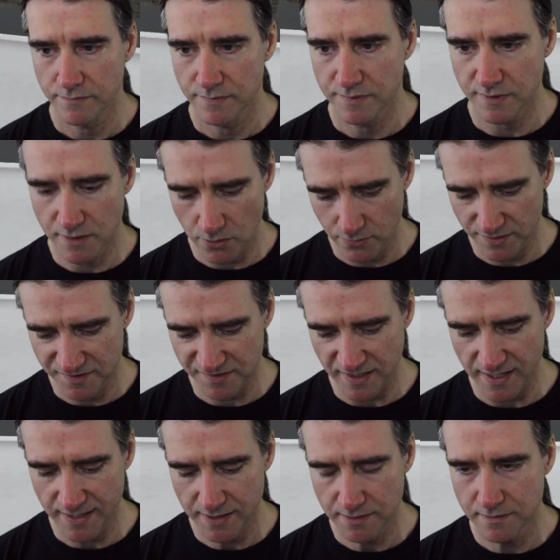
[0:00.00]
to go
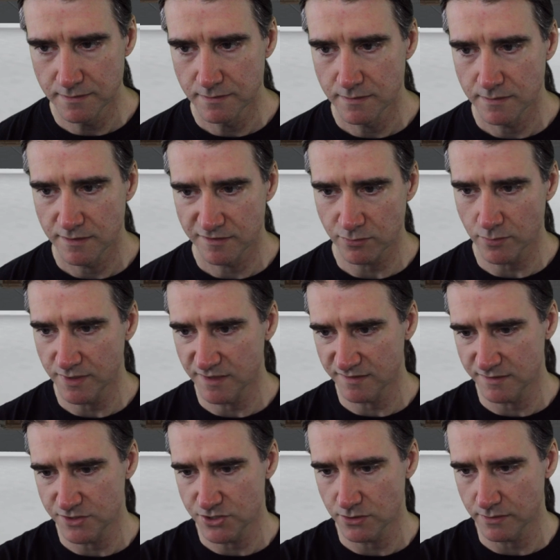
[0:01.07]
inside, this one
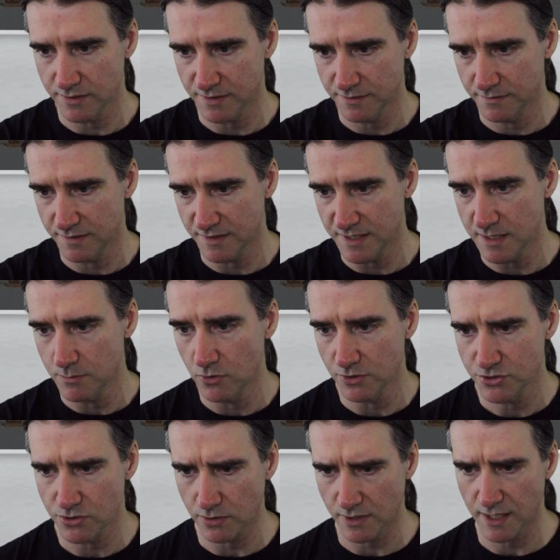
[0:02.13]
doesn't show the
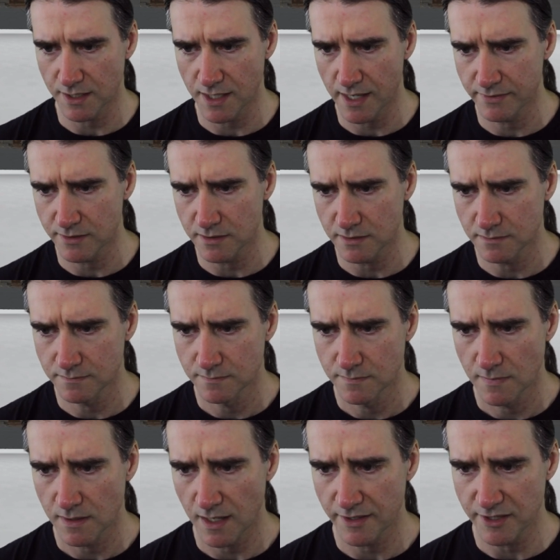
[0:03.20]
keyboard shortcut on
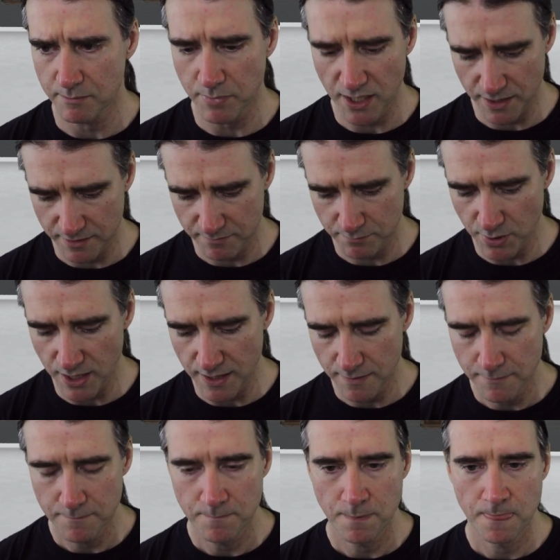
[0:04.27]
the button, but
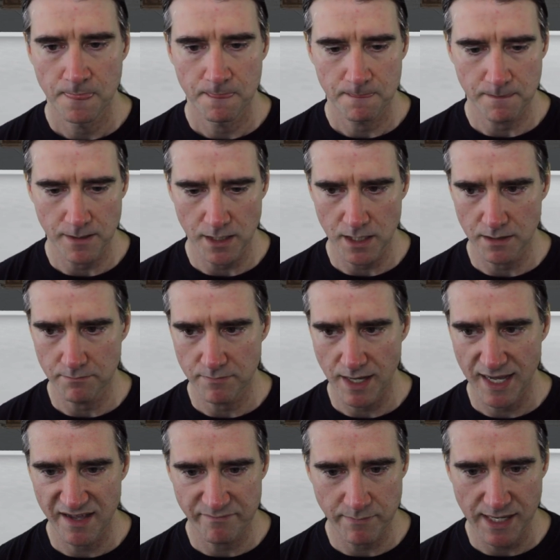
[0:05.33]

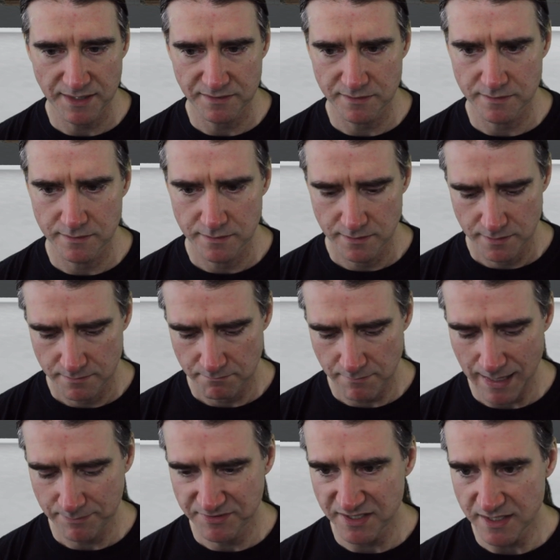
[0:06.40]
I have mine
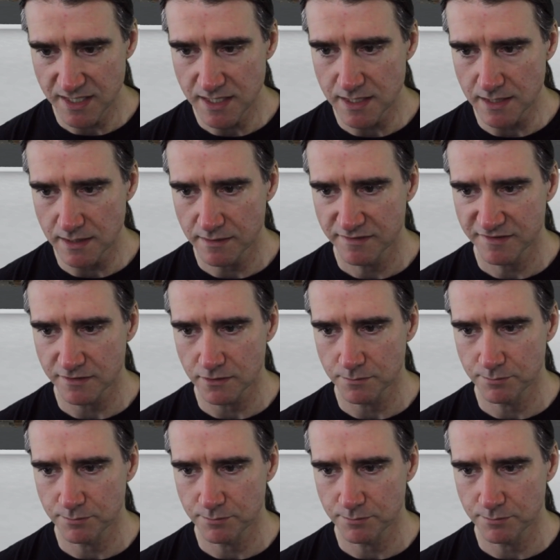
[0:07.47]
mapped to E. So